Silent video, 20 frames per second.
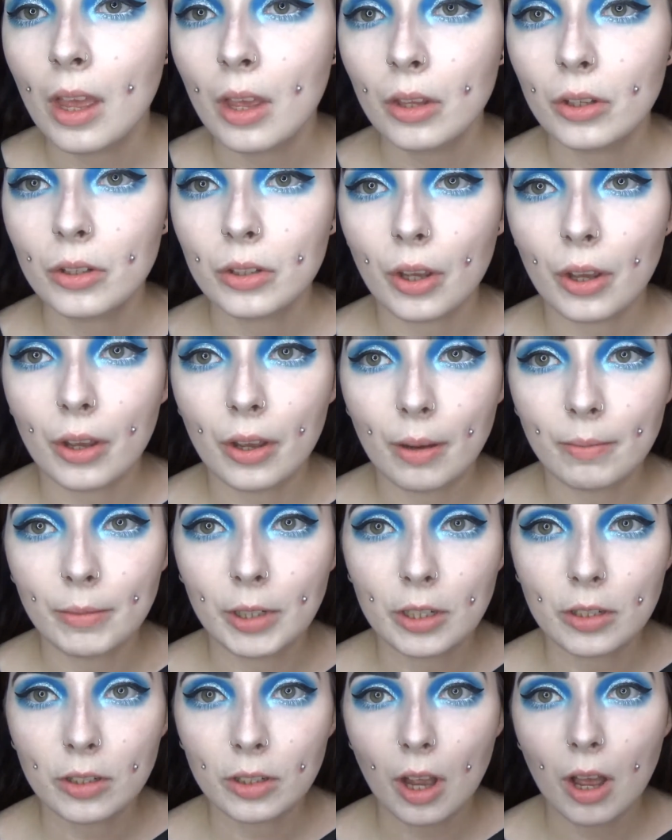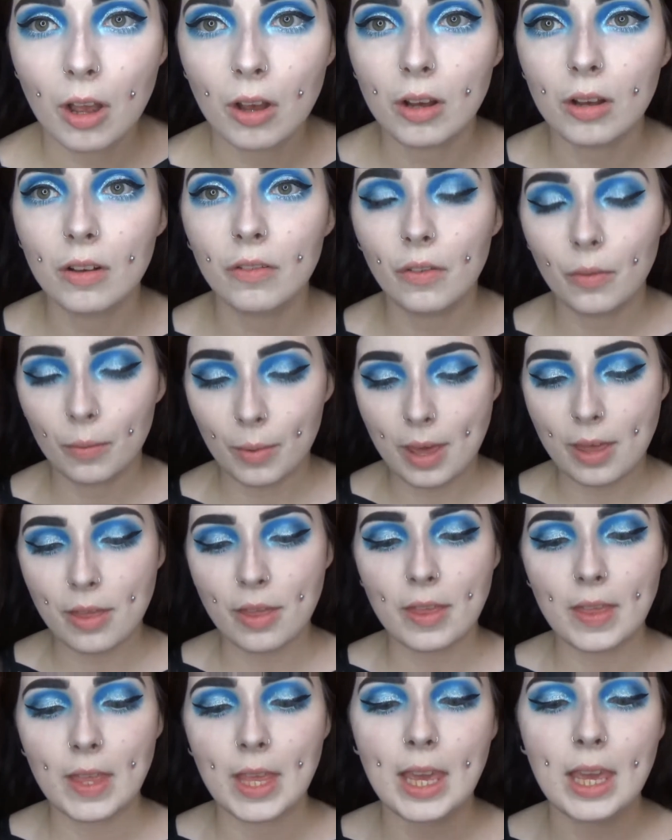So I'm gonna start off with
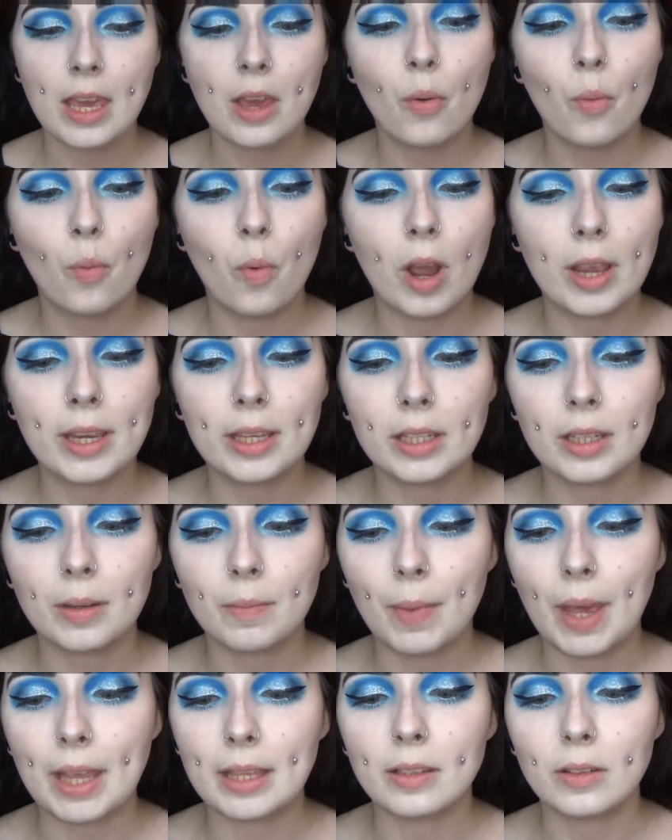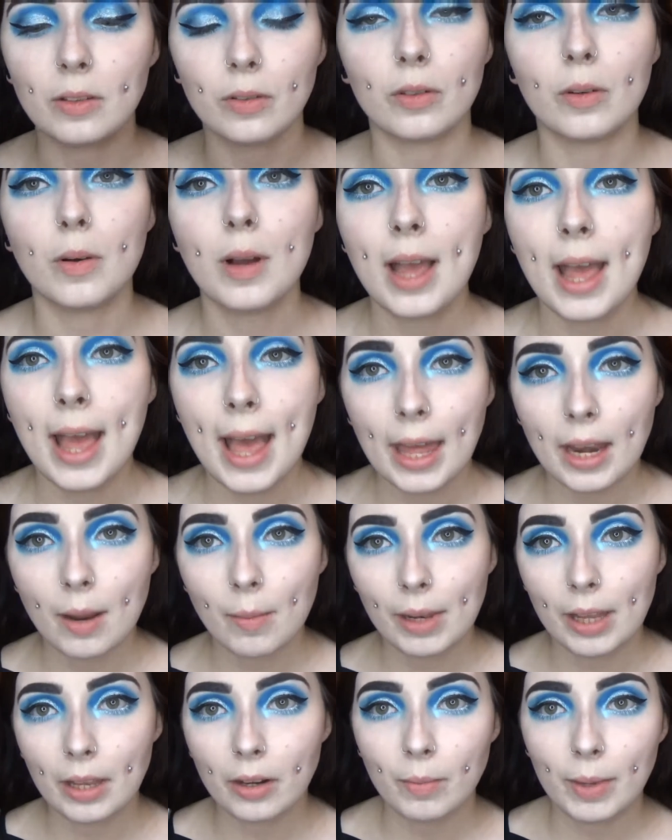the white pencil. And I'm
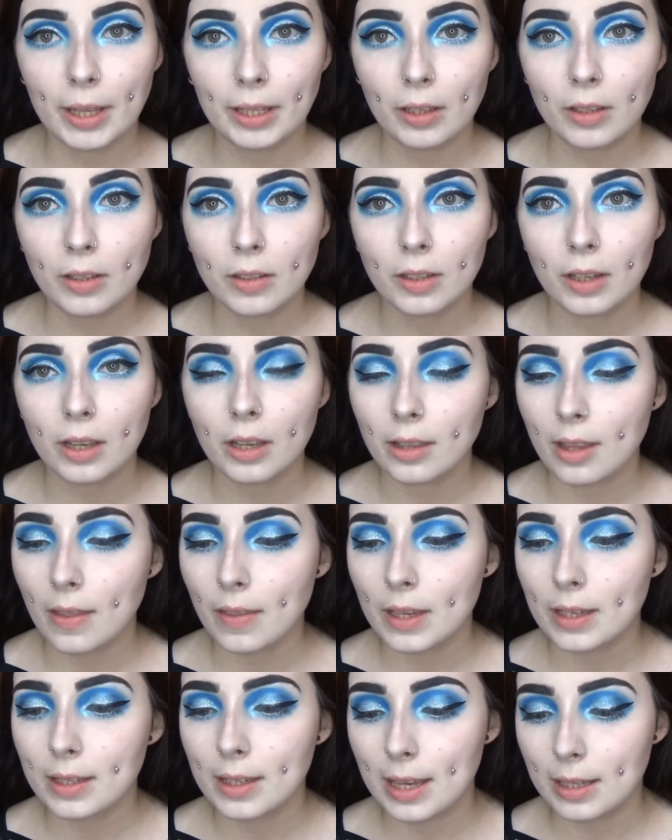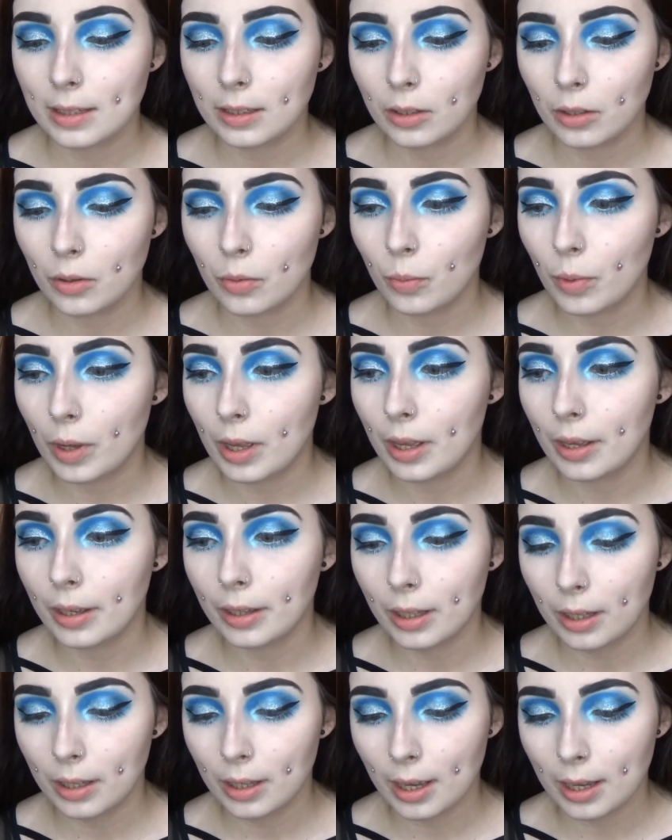a little bit concerned that this isn't gonna
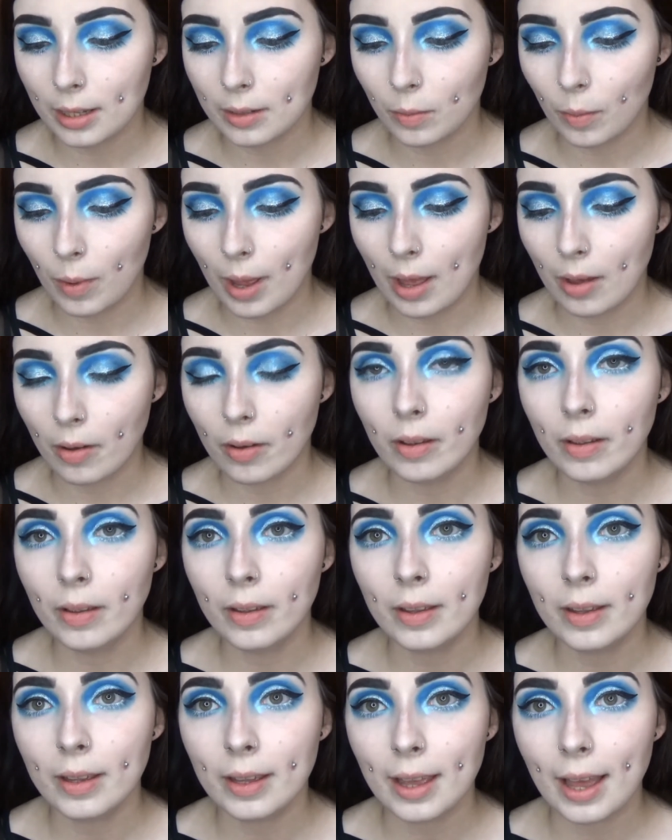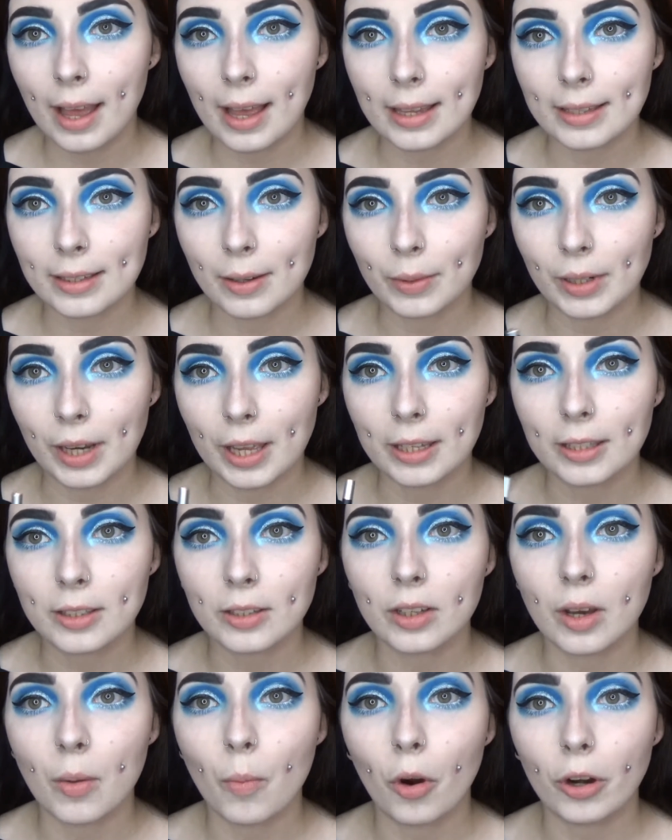work as well as I would like to.
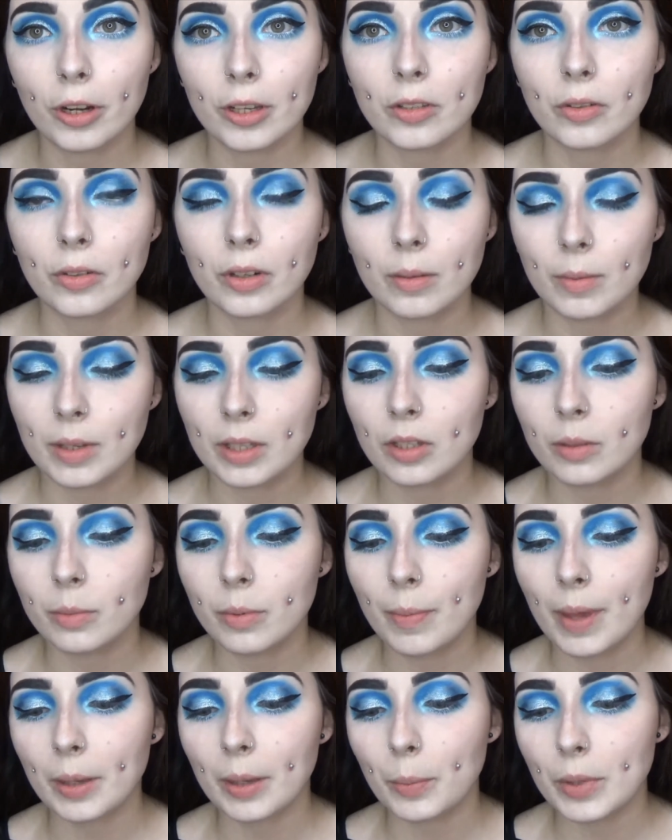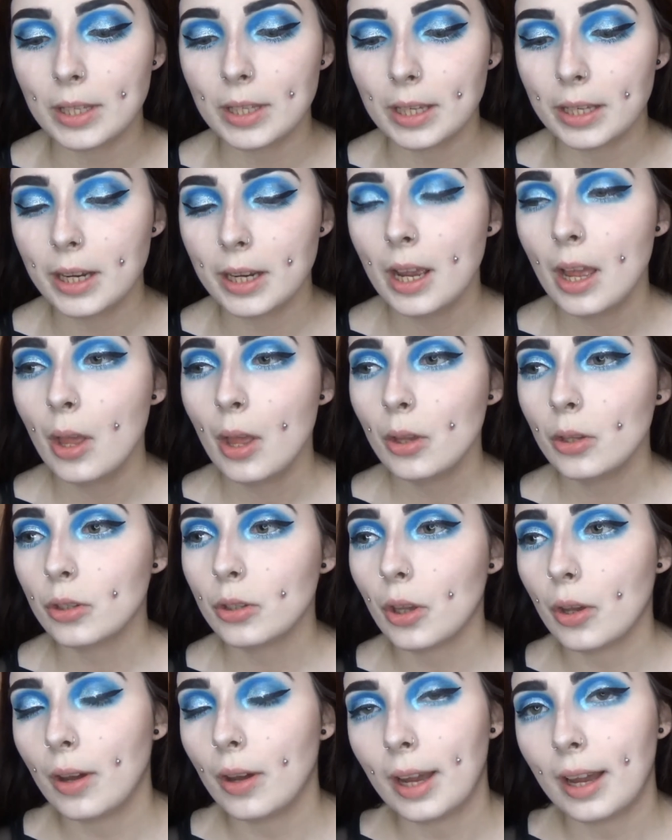I'm worried it's not gonna be super pigmented.
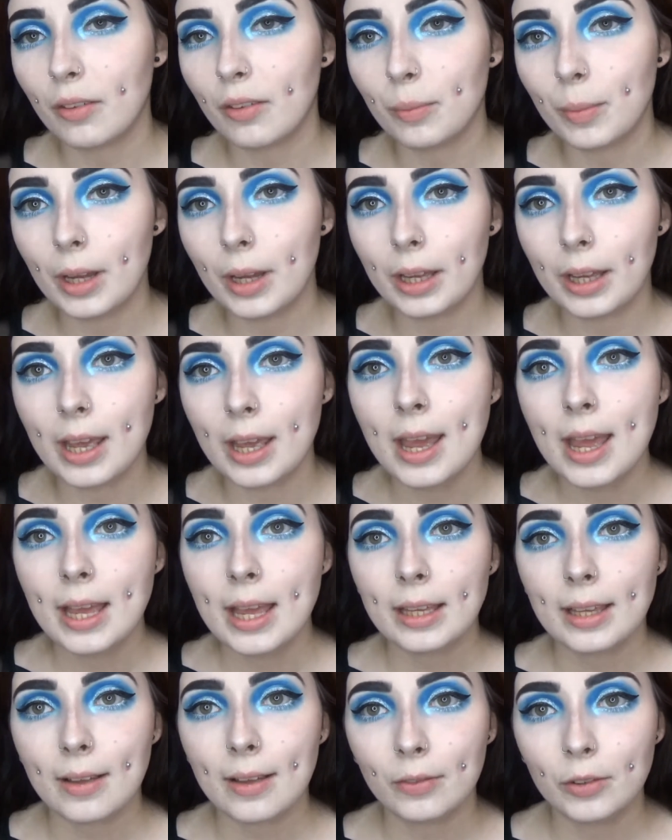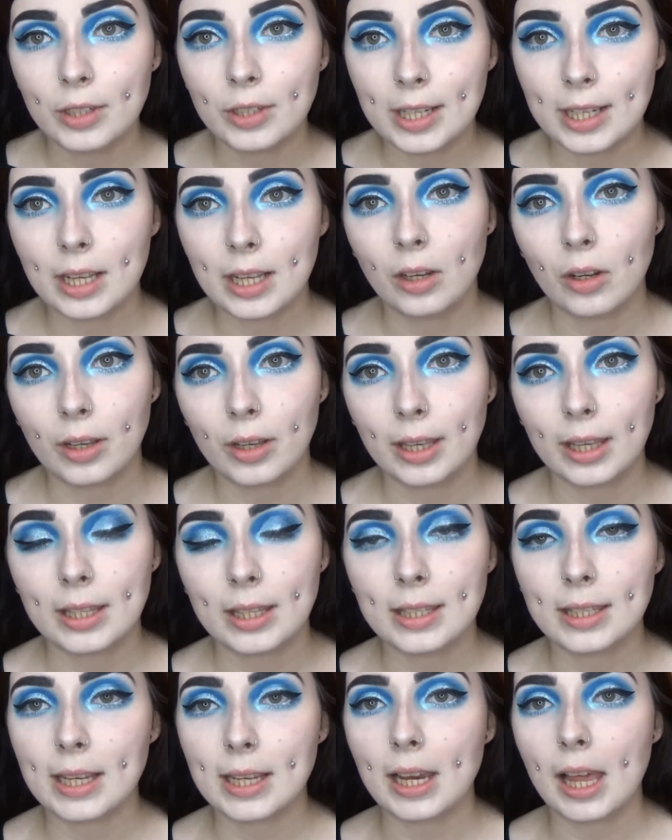So I have my Kat Von D Locket
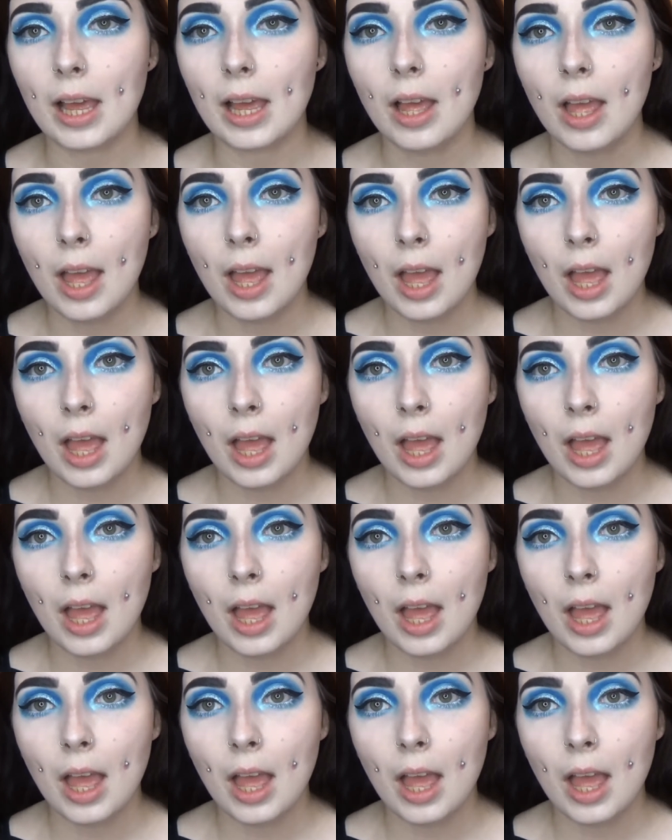Concealer